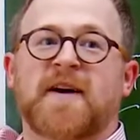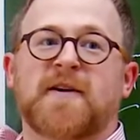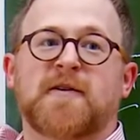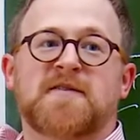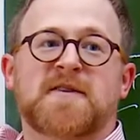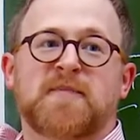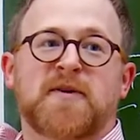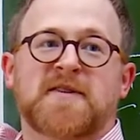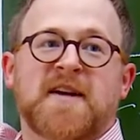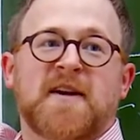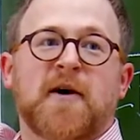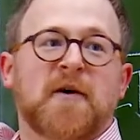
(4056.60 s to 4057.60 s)
U. Suppose
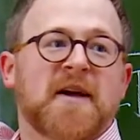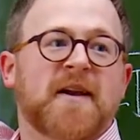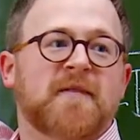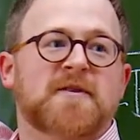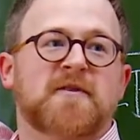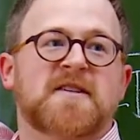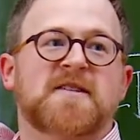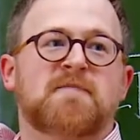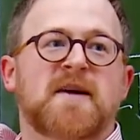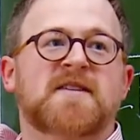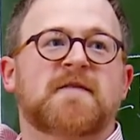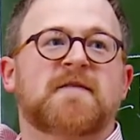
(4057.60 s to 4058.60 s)
I know it. I'm just going to
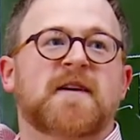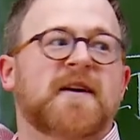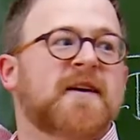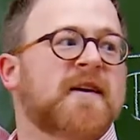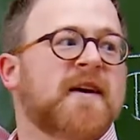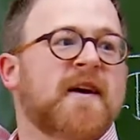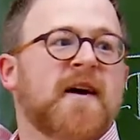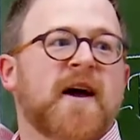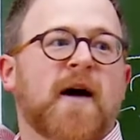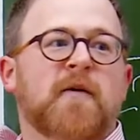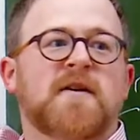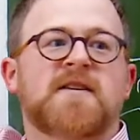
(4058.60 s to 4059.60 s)
specify it.
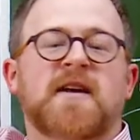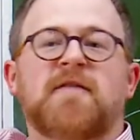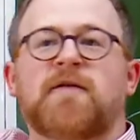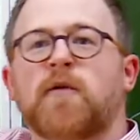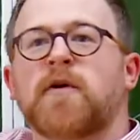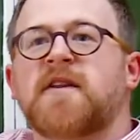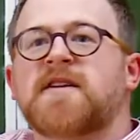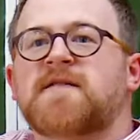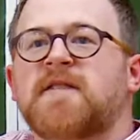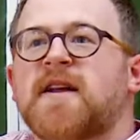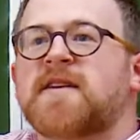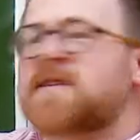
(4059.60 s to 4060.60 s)
I'm going to say for this
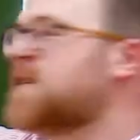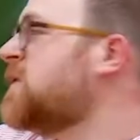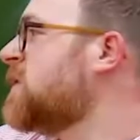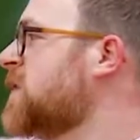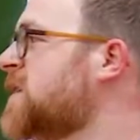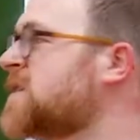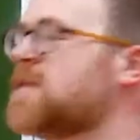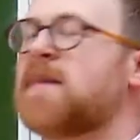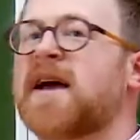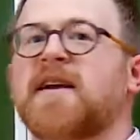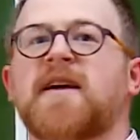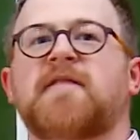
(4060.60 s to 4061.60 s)
velocity field, is the
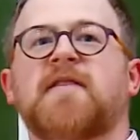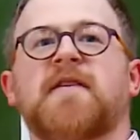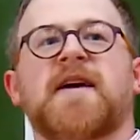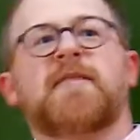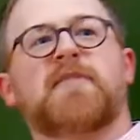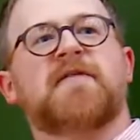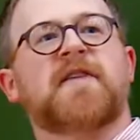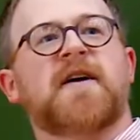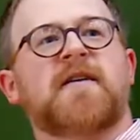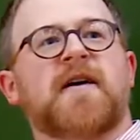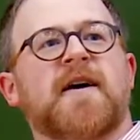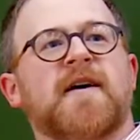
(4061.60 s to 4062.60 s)
magnetic field
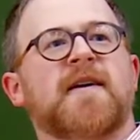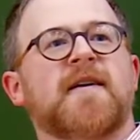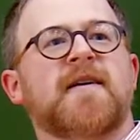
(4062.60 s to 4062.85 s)
amplified or not?